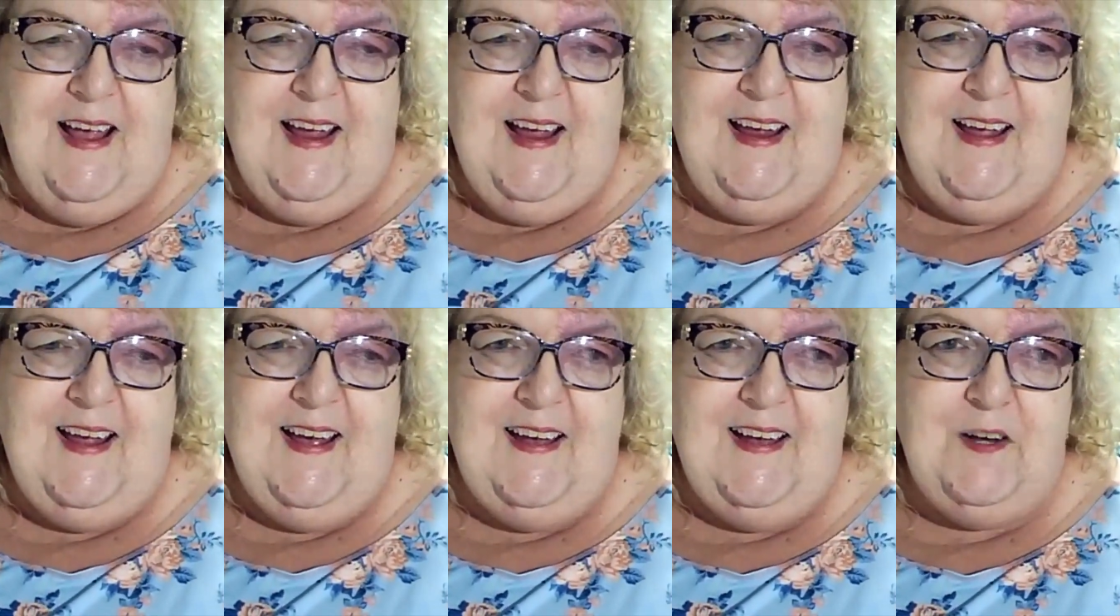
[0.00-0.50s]

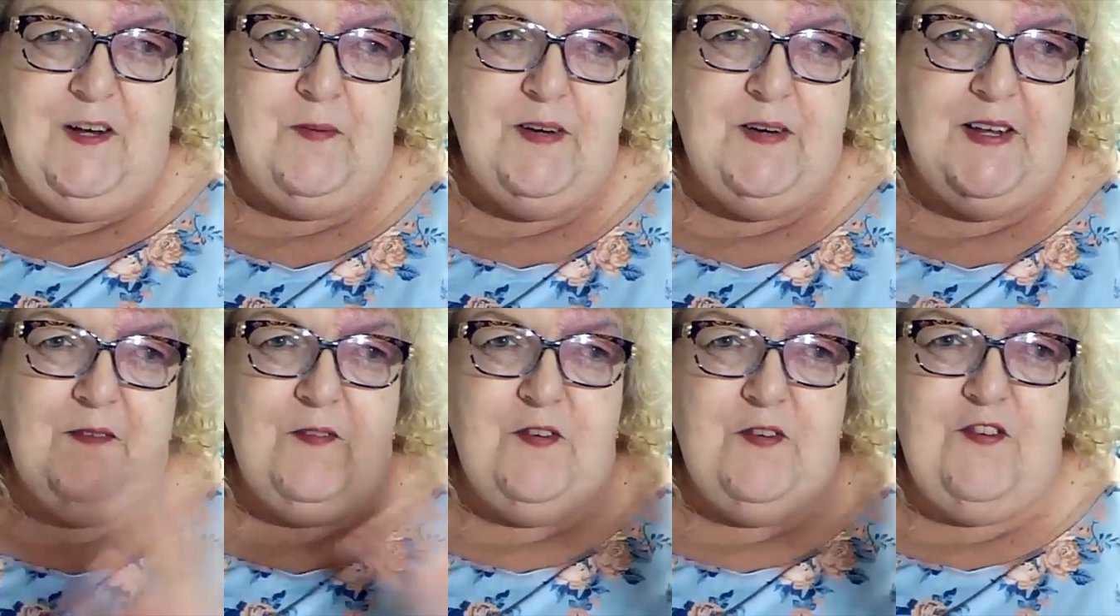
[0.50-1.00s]
And I want to
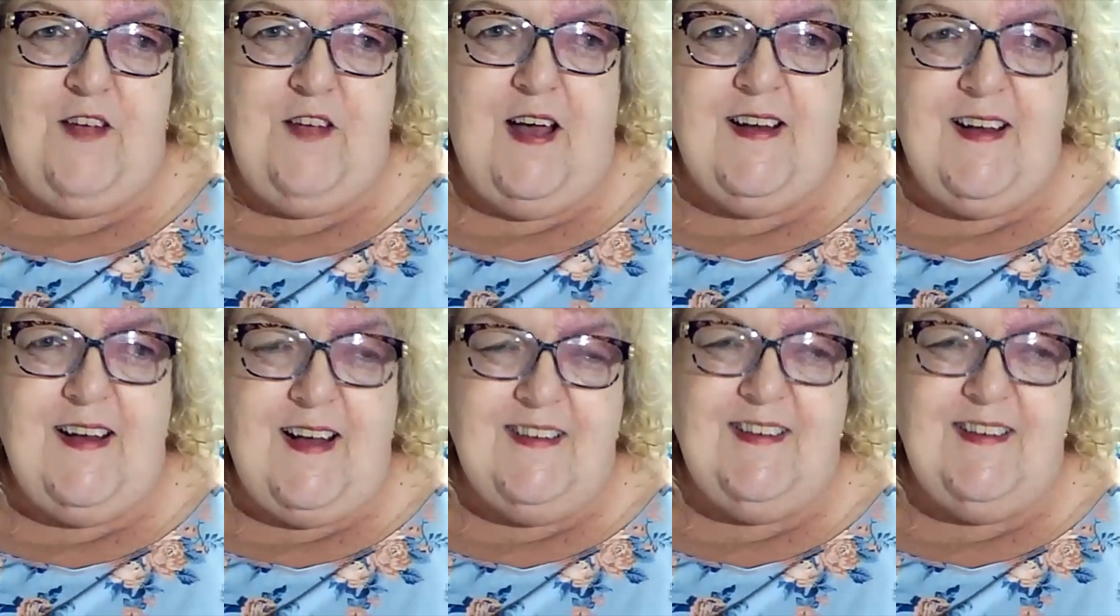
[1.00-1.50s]
give a
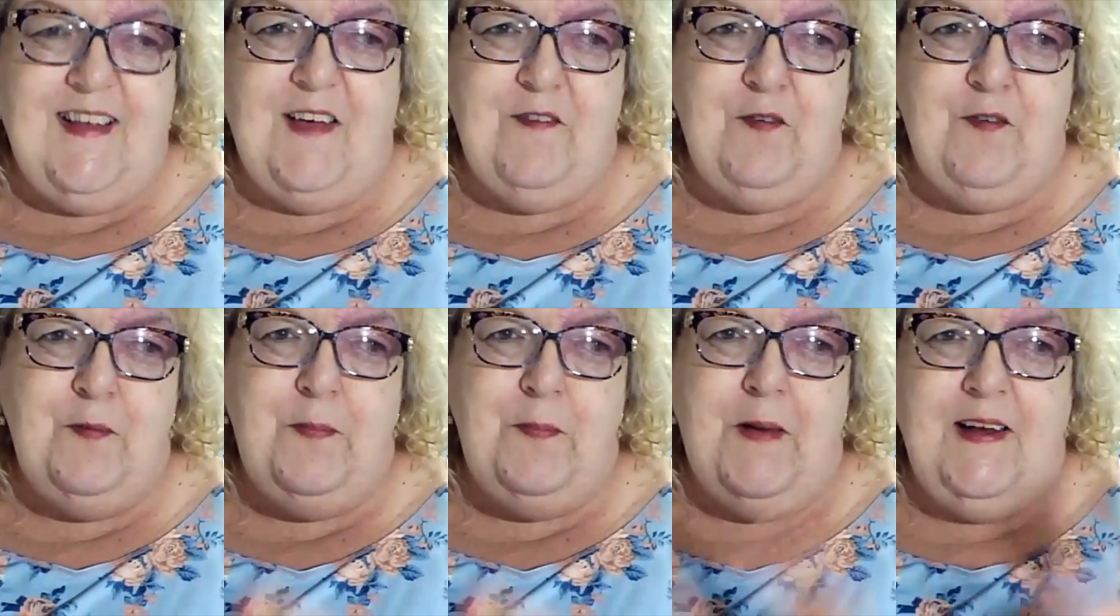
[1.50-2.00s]
shout out to
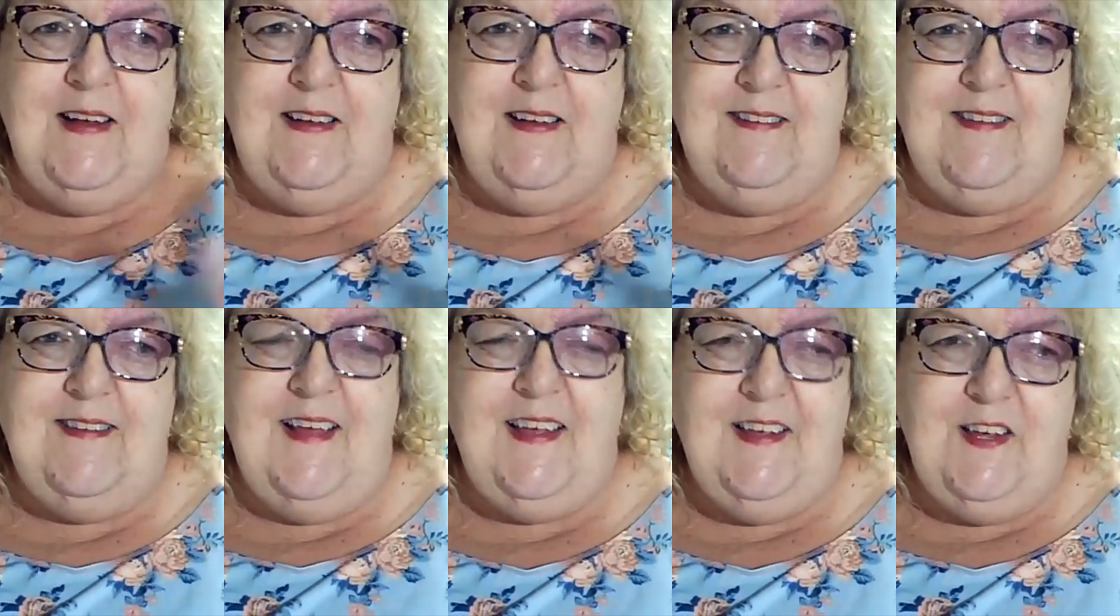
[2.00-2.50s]
everybody.
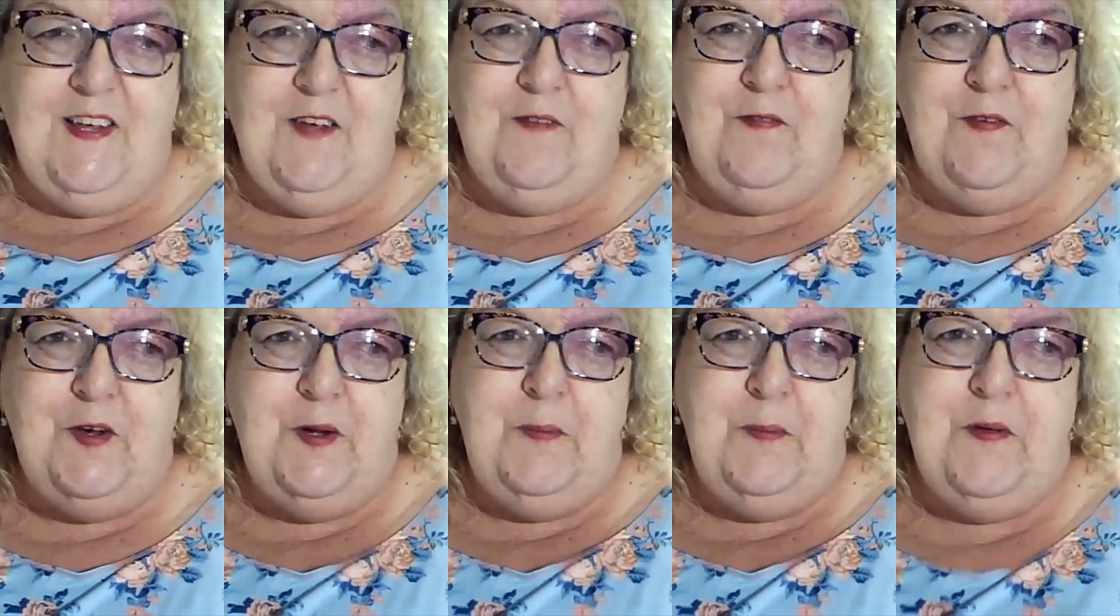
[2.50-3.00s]
Thank you
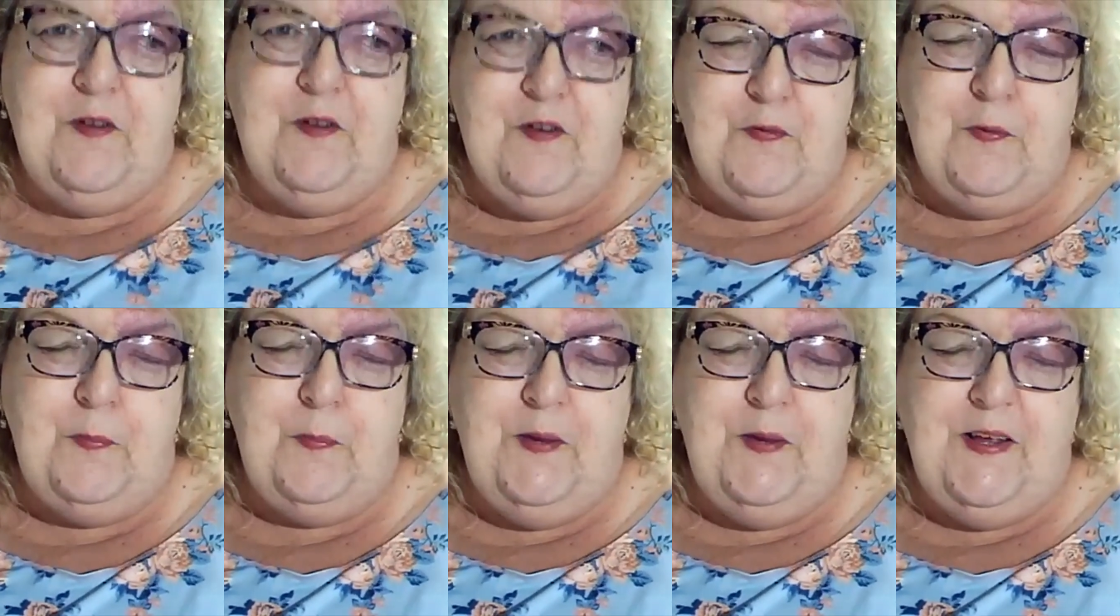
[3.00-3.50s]
very much
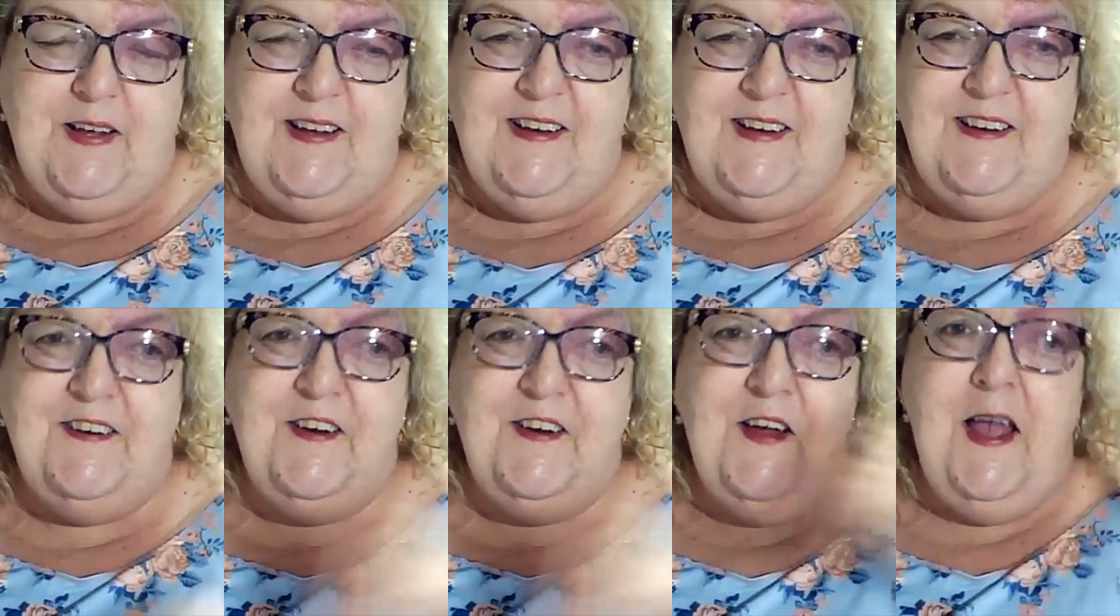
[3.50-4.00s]
for being
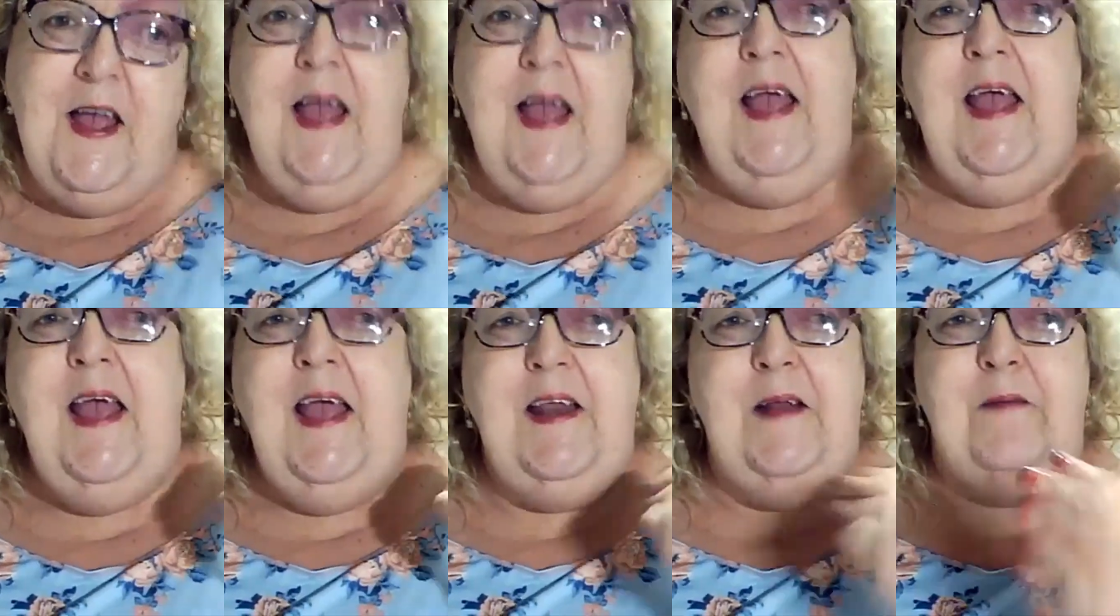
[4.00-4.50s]
here.
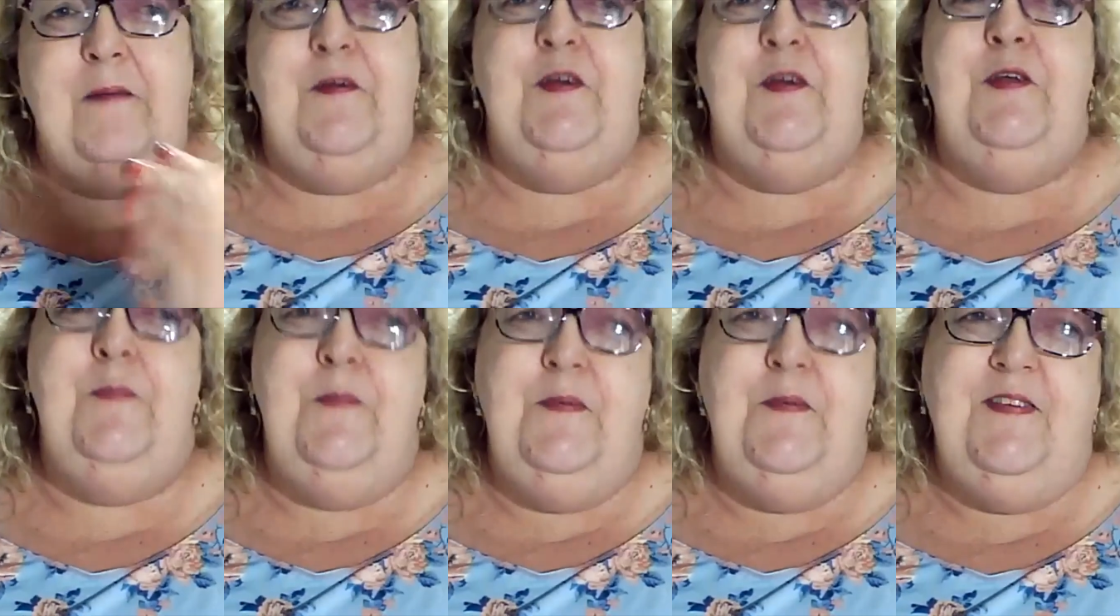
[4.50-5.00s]
And I'm going
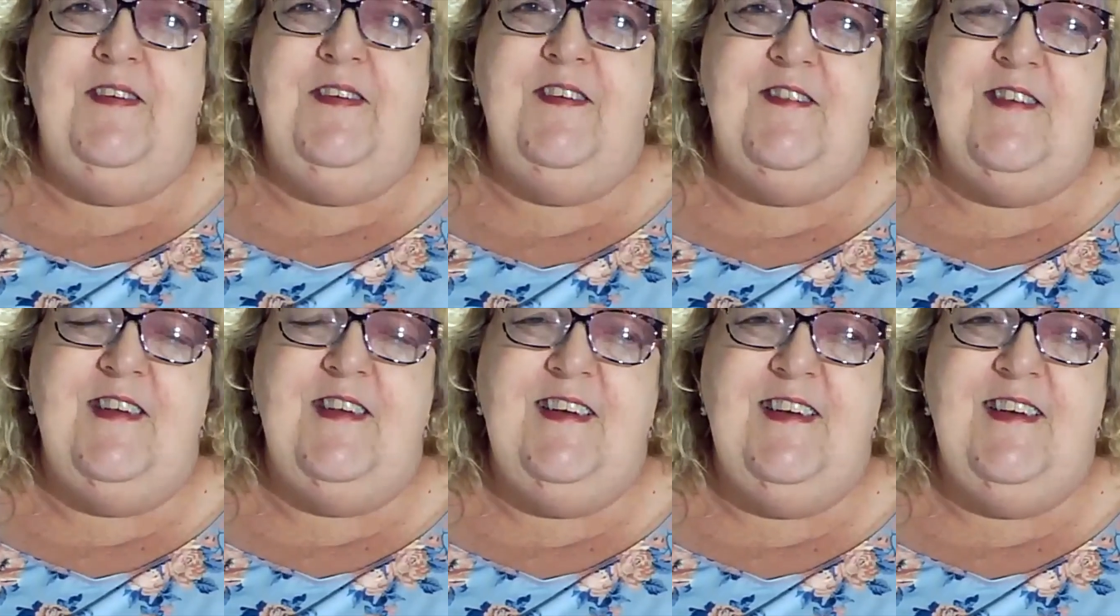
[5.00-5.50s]
to put
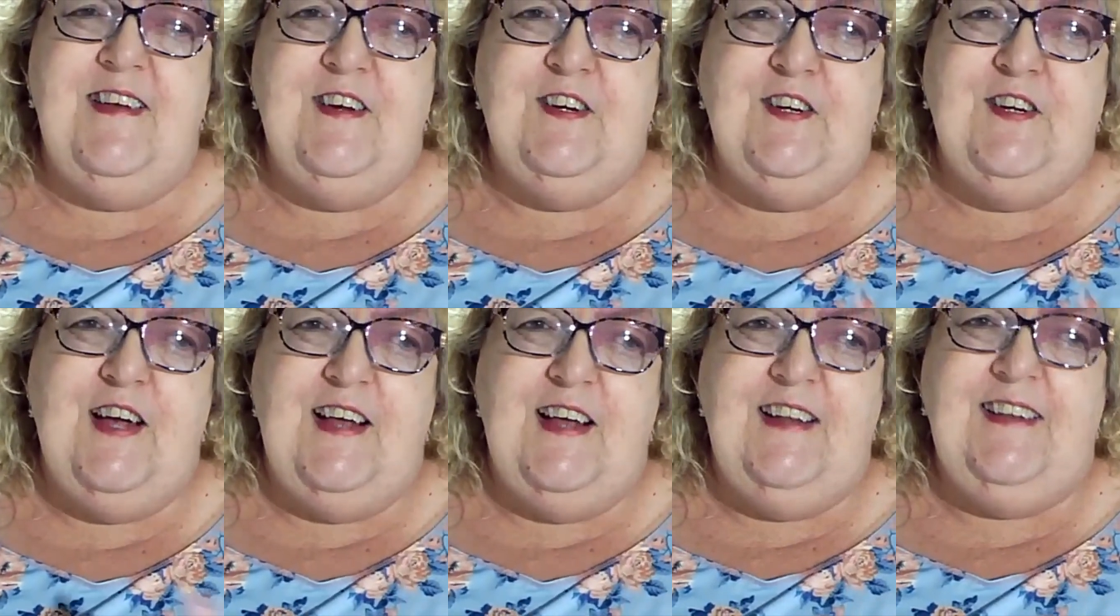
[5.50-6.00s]
this in
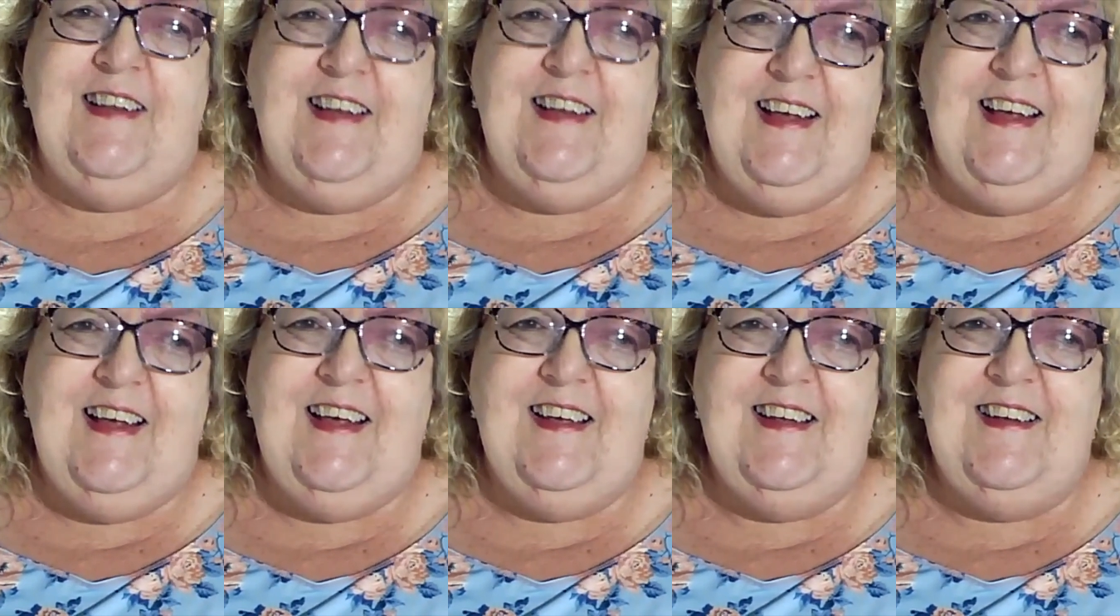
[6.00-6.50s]
here at the
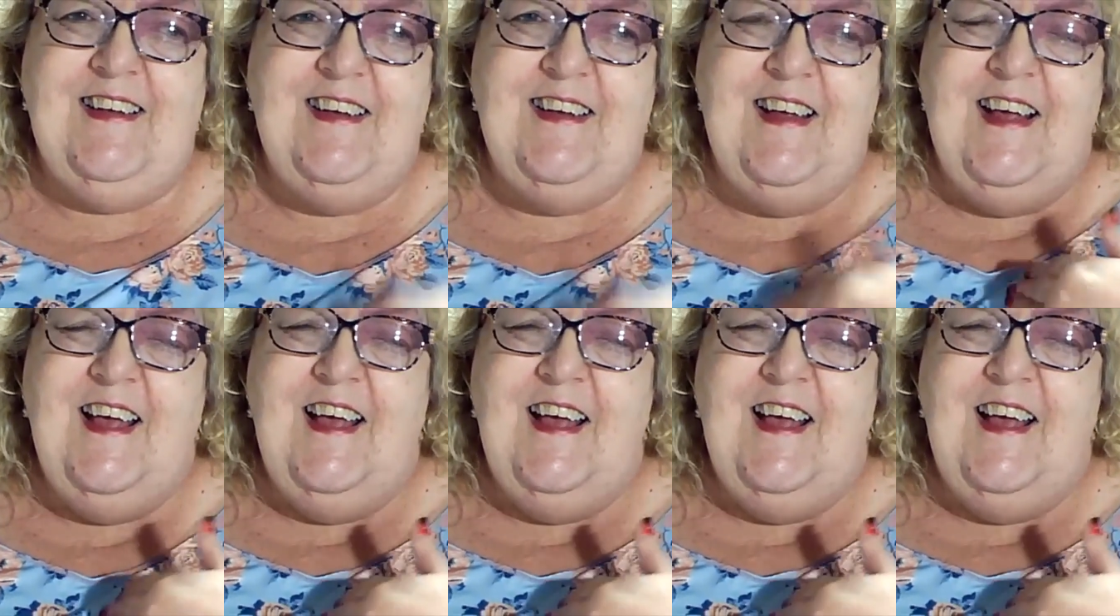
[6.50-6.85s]
end.